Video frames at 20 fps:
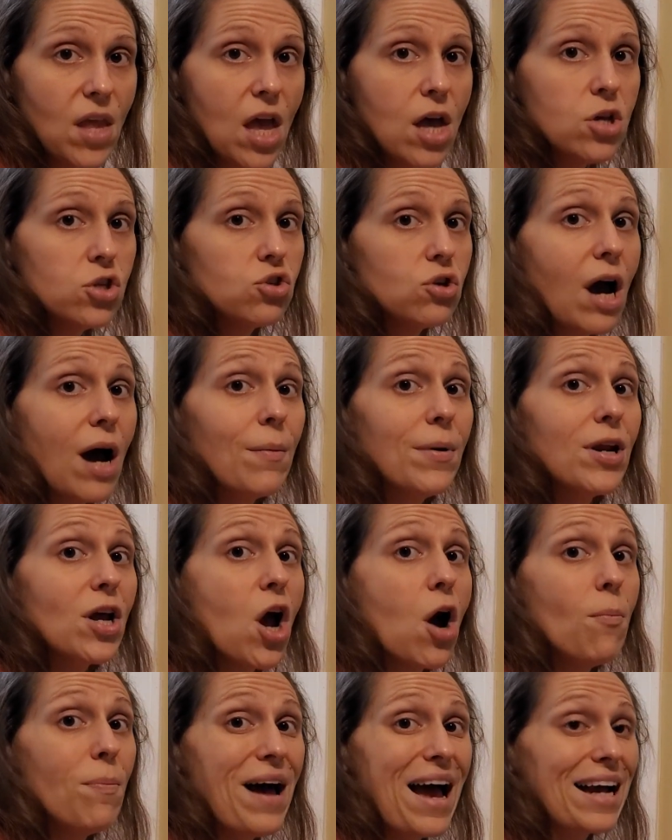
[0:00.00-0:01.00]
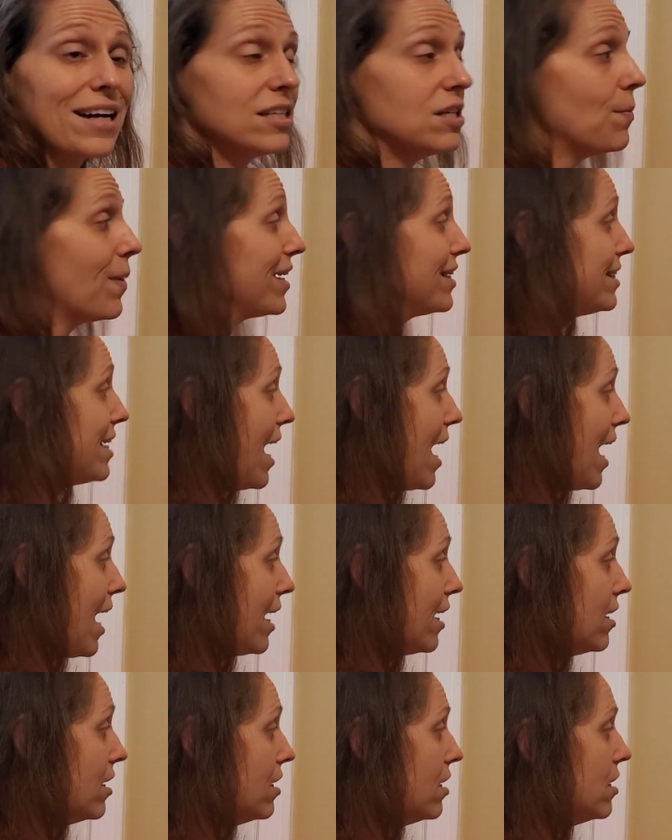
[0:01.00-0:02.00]
So I'm going to go back to my
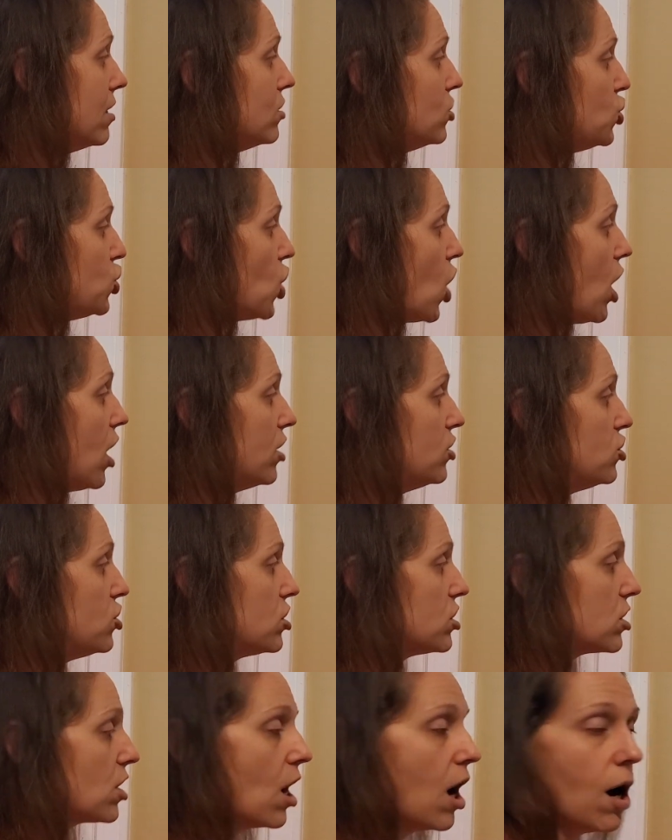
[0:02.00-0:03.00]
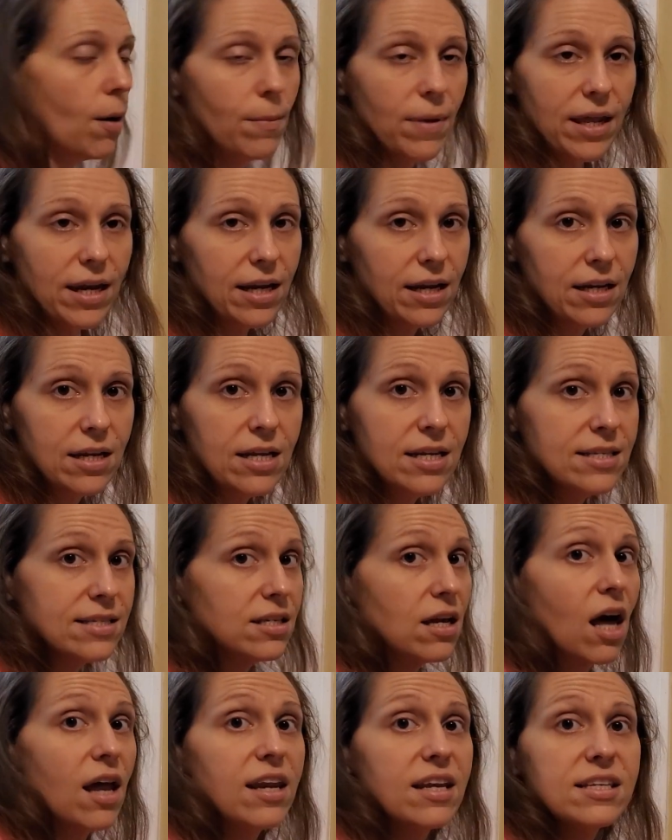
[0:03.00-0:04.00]
tag. John just commented. He's
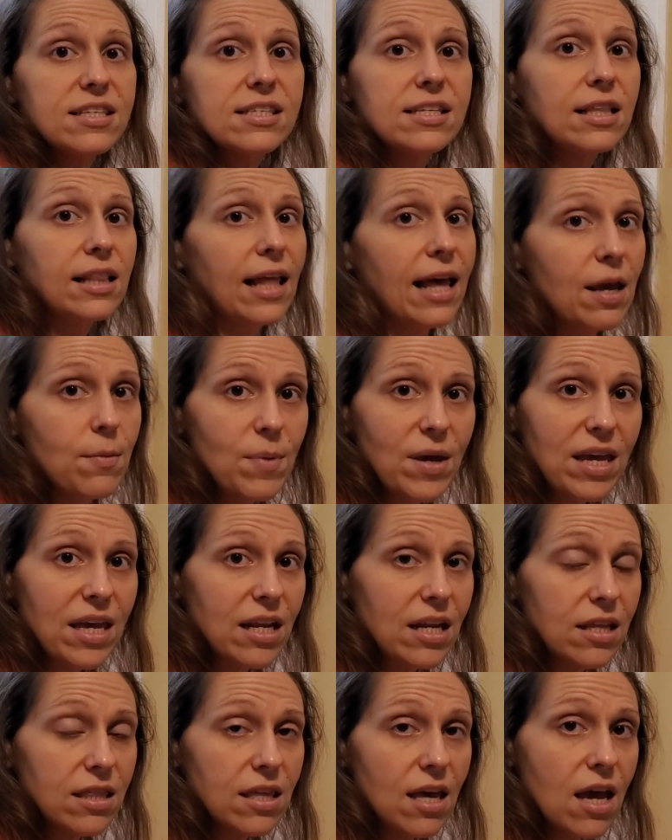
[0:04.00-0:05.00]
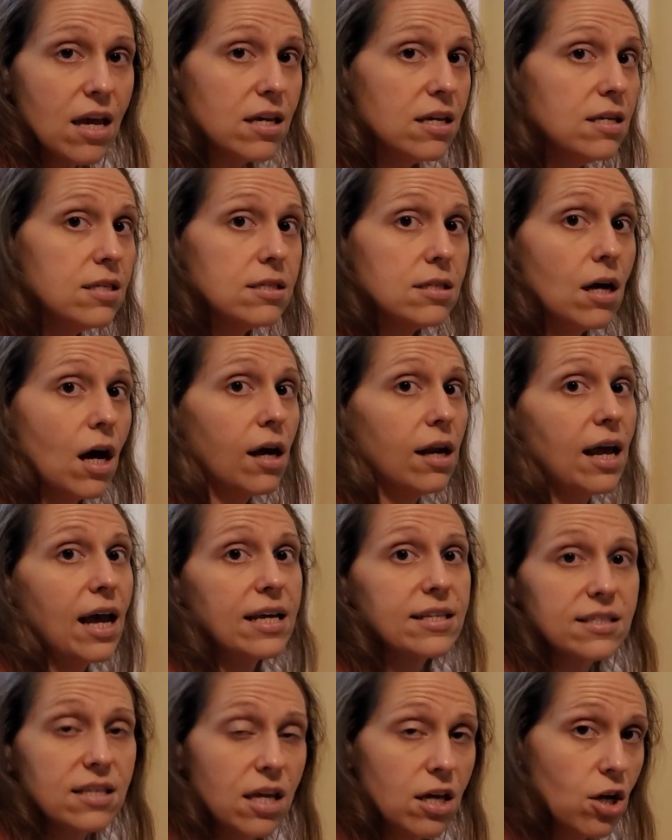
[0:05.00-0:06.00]
not exclaiming anything. He's not
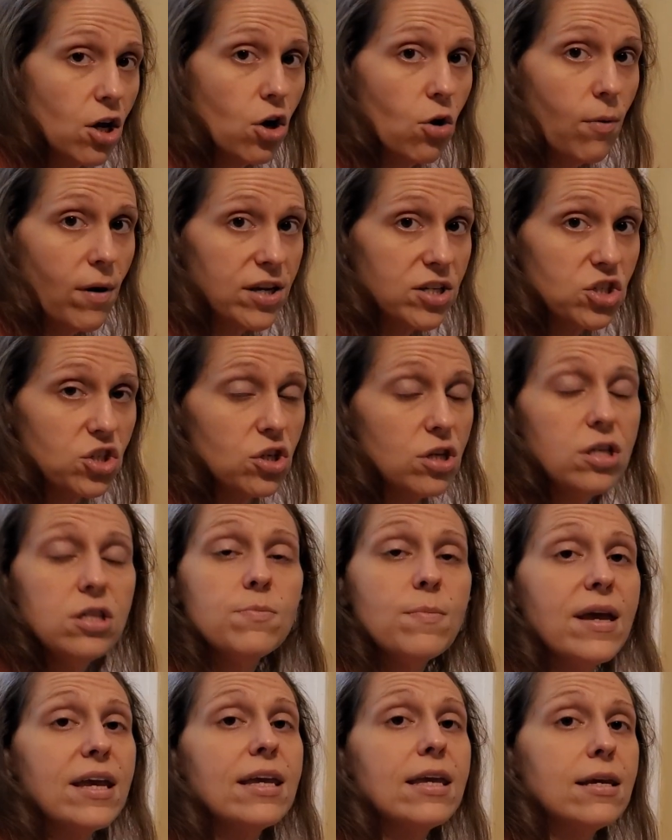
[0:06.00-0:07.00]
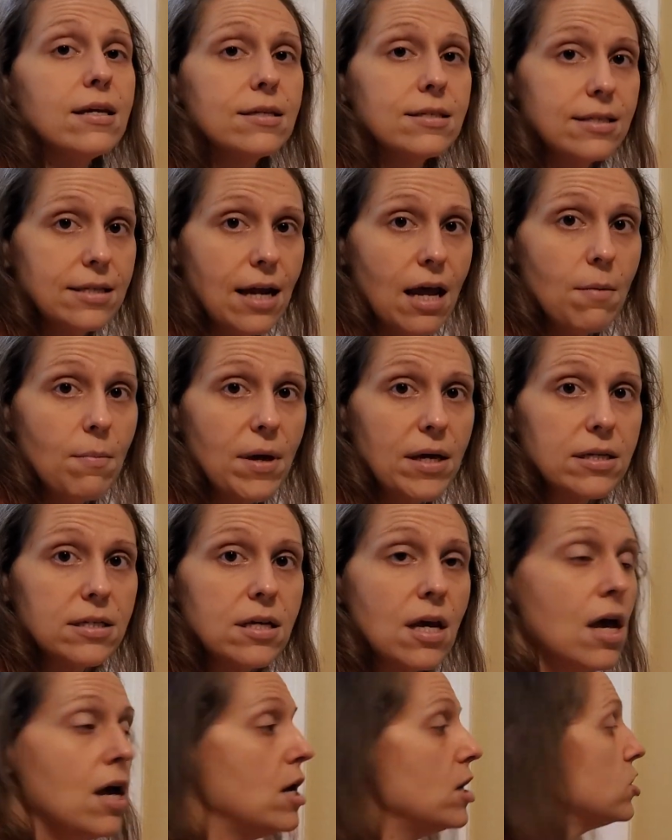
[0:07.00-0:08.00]
asking a question. He's making a statement.
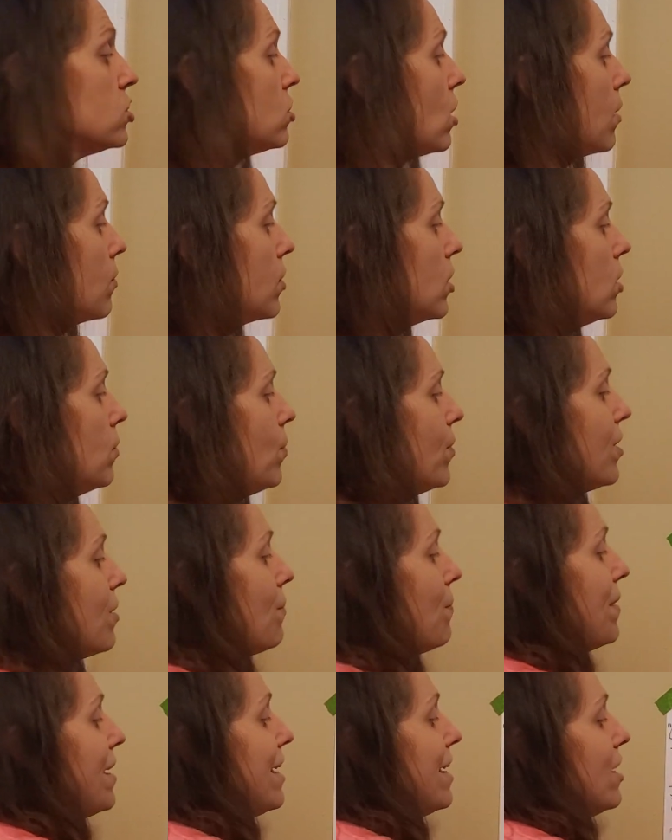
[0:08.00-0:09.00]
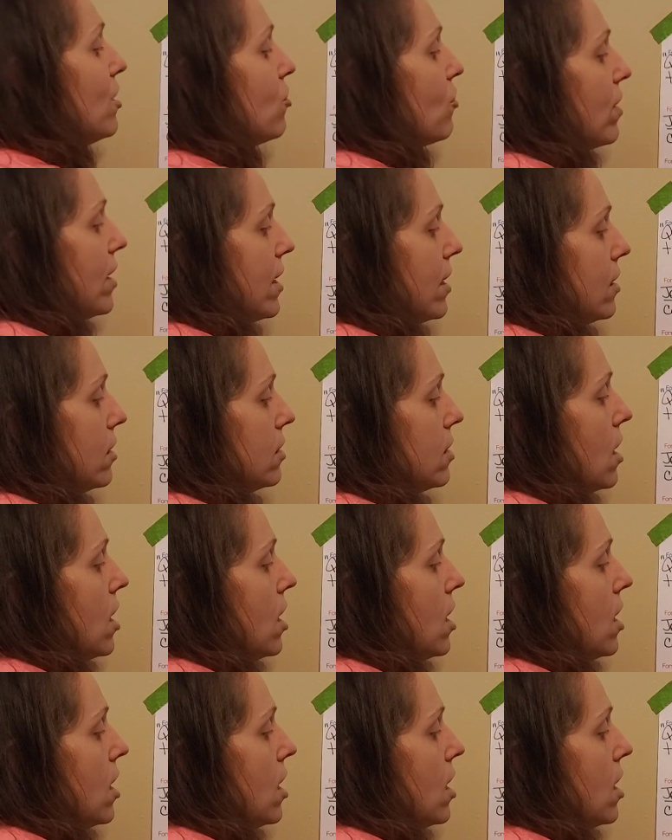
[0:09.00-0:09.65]
So I'm going to put a period.